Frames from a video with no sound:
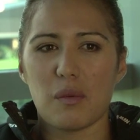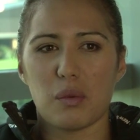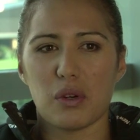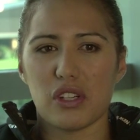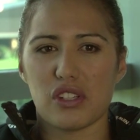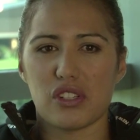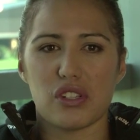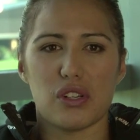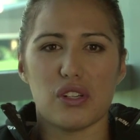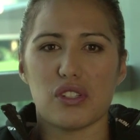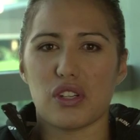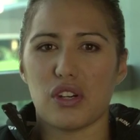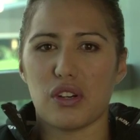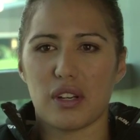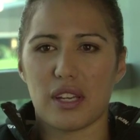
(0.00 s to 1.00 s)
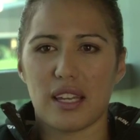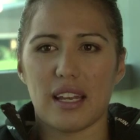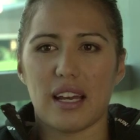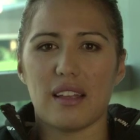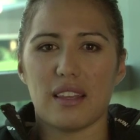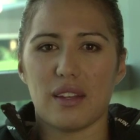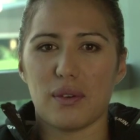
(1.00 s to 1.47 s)
put your shoes on, get
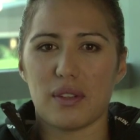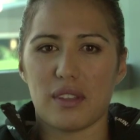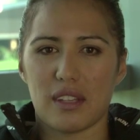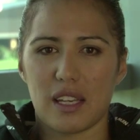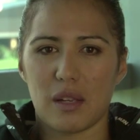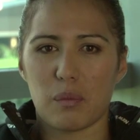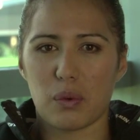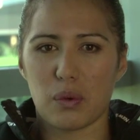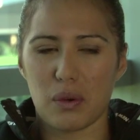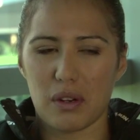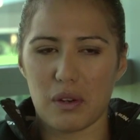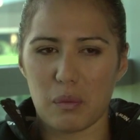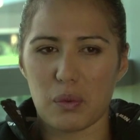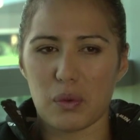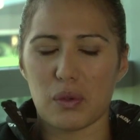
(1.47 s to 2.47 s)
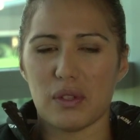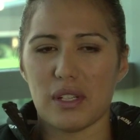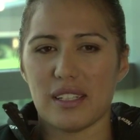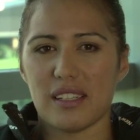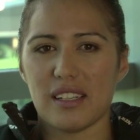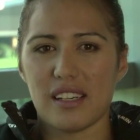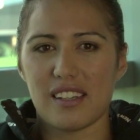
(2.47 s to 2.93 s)
out there with the netball and ball
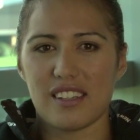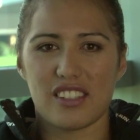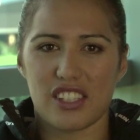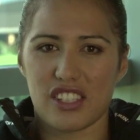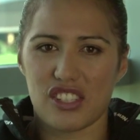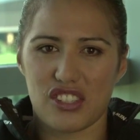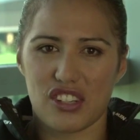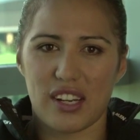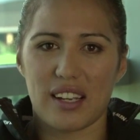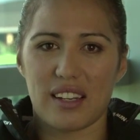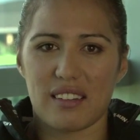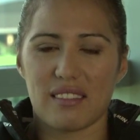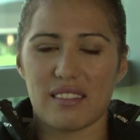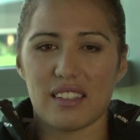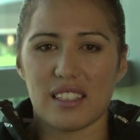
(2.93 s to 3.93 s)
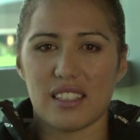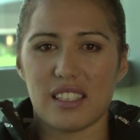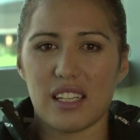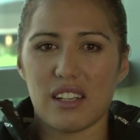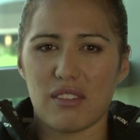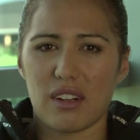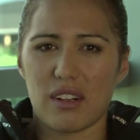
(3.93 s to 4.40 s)
and just train is
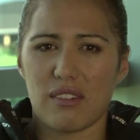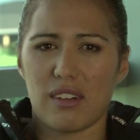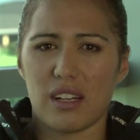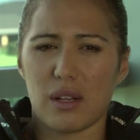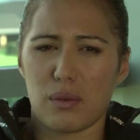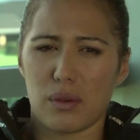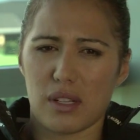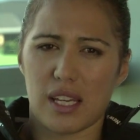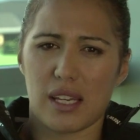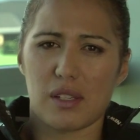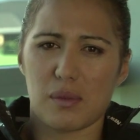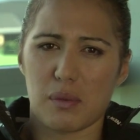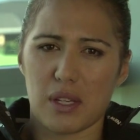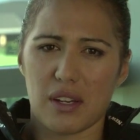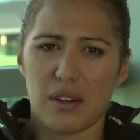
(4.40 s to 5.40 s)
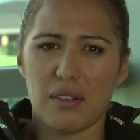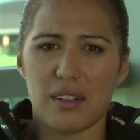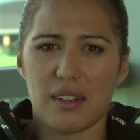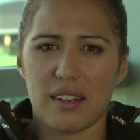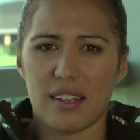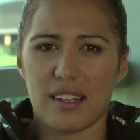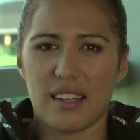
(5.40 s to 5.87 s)
yeah, really what keeps me going.